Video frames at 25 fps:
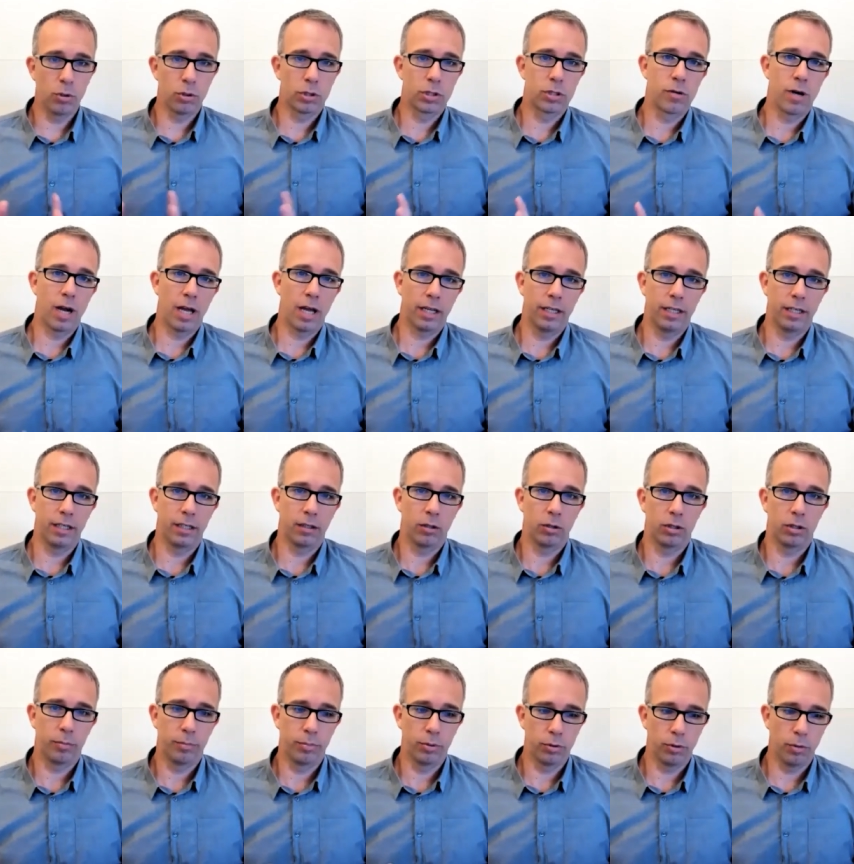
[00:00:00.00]
tracking or
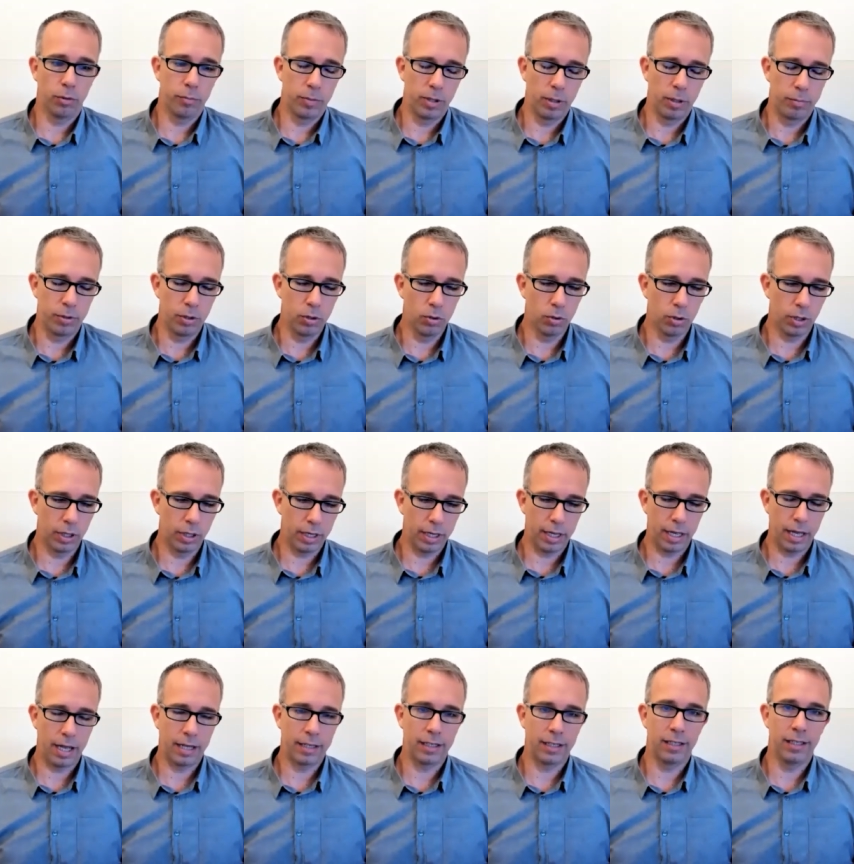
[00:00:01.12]
the, the pure
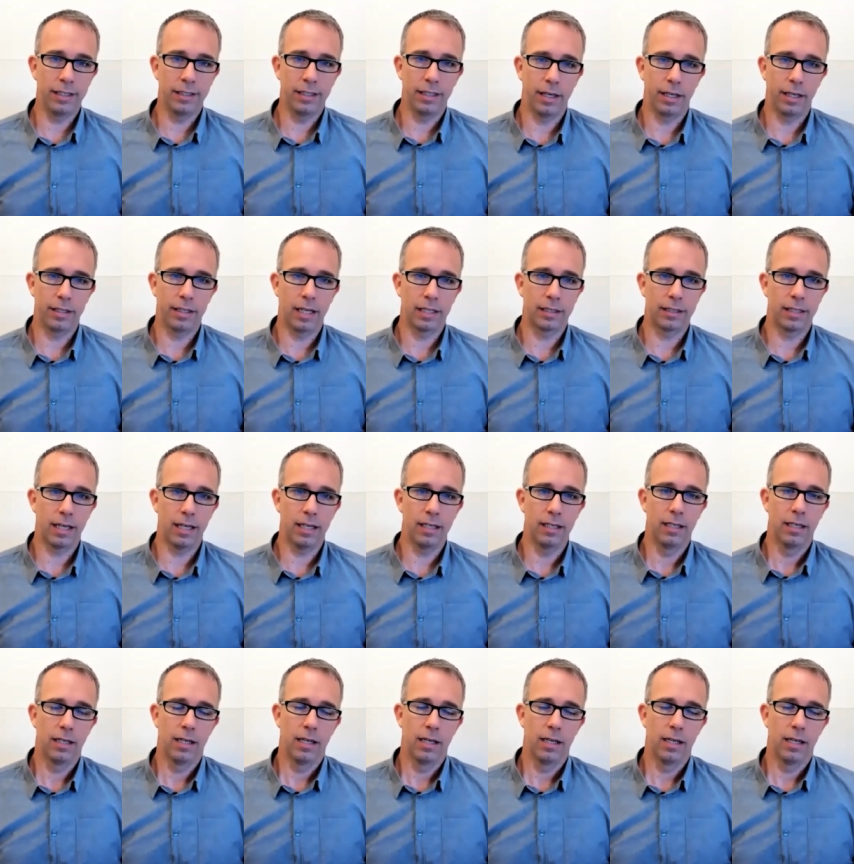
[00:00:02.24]
uh, analytic data.